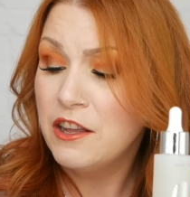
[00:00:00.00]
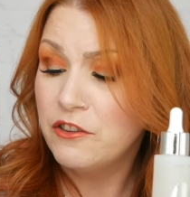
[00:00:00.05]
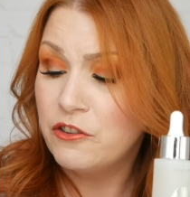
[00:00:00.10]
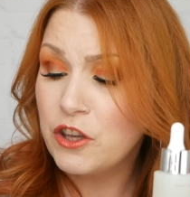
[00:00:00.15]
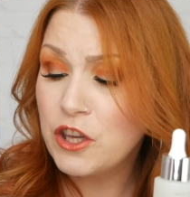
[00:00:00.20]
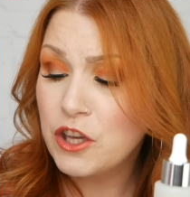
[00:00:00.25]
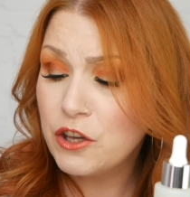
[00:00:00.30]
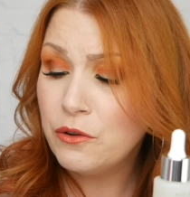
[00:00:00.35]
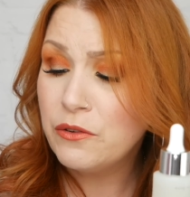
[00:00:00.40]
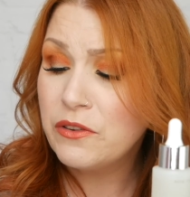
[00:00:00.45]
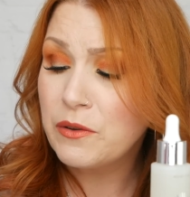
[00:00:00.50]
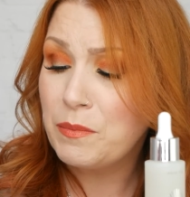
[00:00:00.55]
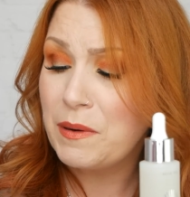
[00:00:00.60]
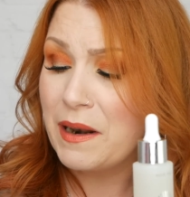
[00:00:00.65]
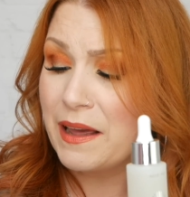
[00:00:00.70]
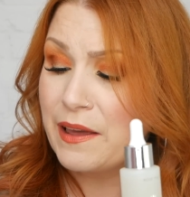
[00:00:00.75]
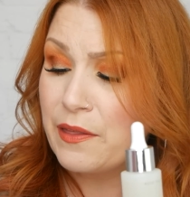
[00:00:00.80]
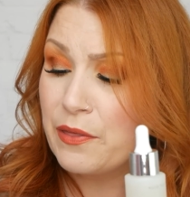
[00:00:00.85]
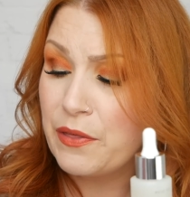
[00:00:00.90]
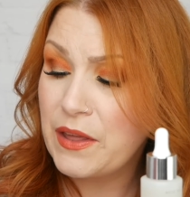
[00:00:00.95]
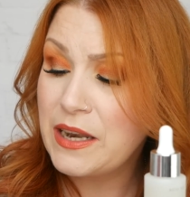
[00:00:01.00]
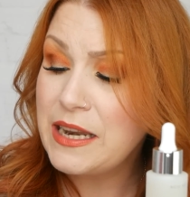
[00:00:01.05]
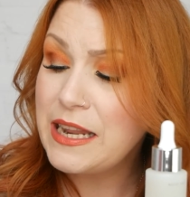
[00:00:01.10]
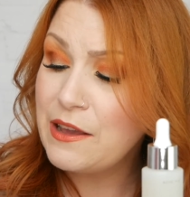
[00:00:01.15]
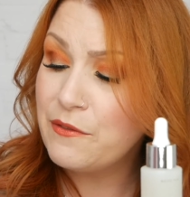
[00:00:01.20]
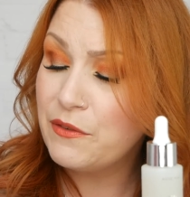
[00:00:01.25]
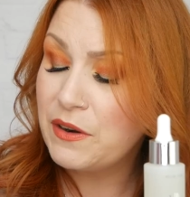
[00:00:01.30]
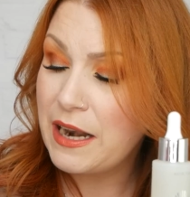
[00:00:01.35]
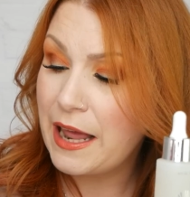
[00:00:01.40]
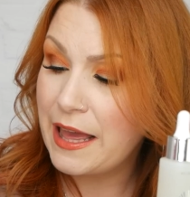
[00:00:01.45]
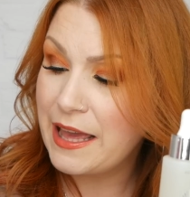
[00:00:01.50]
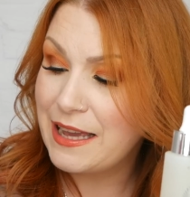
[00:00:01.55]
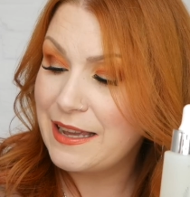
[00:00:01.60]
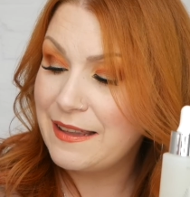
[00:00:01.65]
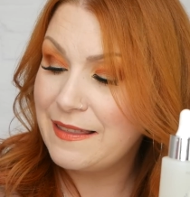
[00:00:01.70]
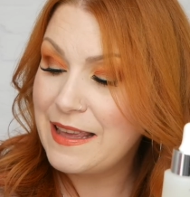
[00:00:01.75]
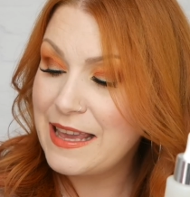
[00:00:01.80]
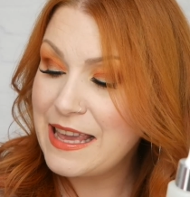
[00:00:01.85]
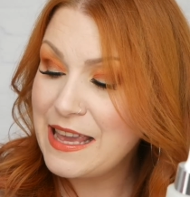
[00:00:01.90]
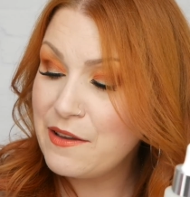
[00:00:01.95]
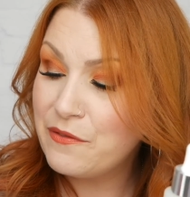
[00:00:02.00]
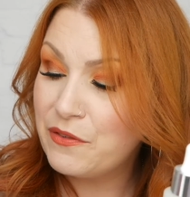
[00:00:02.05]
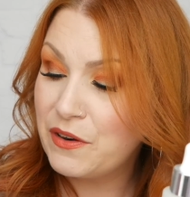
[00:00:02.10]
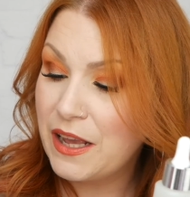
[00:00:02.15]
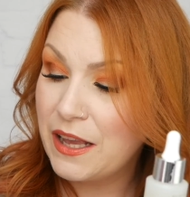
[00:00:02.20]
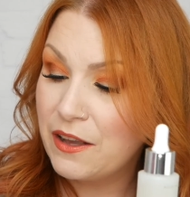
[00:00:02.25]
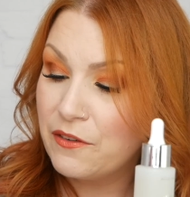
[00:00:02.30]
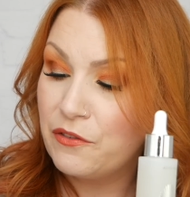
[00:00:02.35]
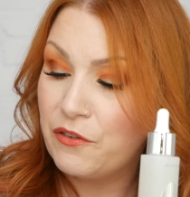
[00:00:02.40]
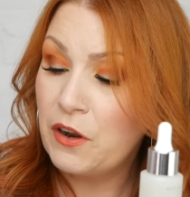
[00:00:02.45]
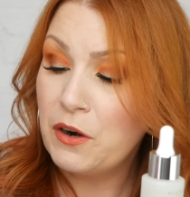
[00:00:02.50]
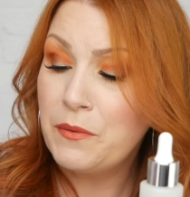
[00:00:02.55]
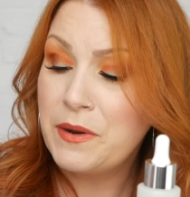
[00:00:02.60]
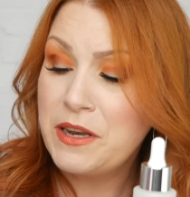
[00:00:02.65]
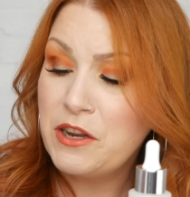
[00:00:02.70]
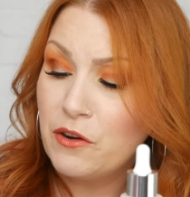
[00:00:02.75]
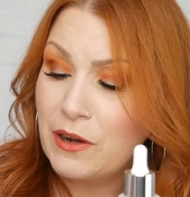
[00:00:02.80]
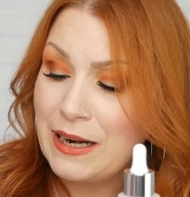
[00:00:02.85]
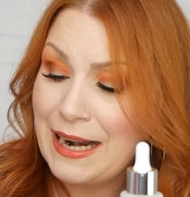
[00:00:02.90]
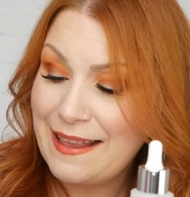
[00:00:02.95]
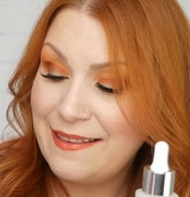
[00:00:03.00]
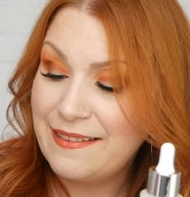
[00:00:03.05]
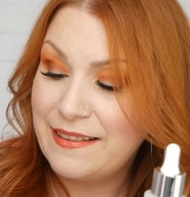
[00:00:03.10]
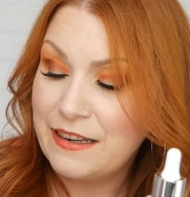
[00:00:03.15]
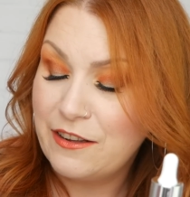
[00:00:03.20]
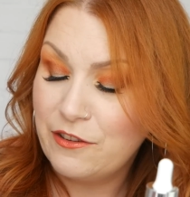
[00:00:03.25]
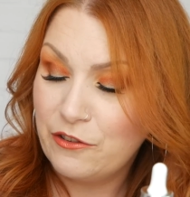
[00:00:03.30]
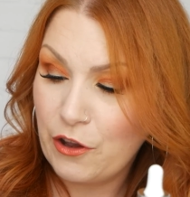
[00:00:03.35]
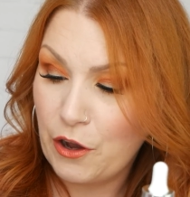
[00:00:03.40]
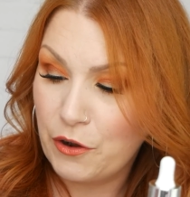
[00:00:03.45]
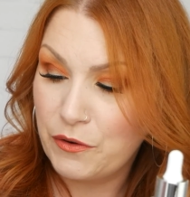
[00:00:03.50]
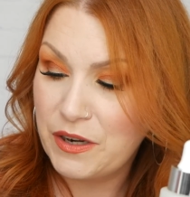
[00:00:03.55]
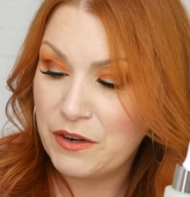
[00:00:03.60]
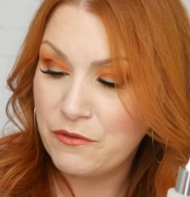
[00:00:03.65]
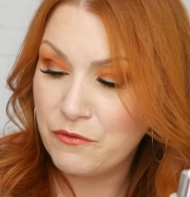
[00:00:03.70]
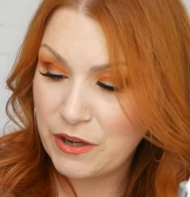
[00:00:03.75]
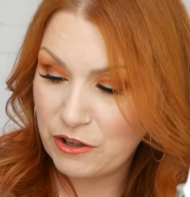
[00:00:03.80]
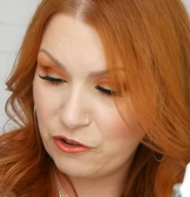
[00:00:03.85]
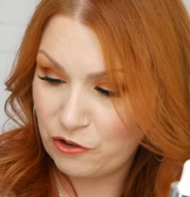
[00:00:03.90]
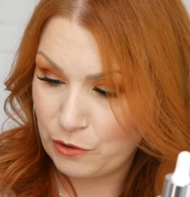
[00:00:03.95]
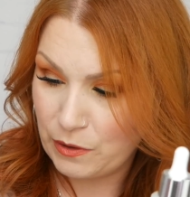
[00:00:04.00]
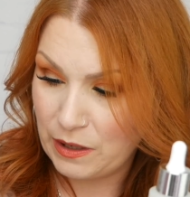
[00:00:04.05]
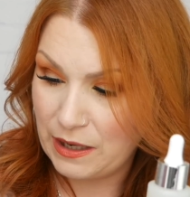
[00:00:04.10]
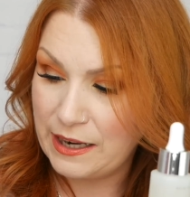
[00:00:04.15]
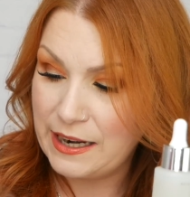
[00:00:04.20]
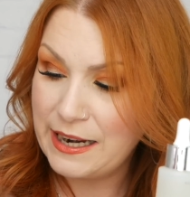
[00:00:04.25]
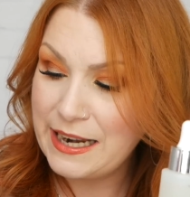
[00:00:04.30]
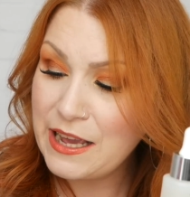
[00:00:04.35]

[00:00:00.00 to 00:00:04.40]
To use, apply a thin even layer in the evening following your cleansing and toning ritual.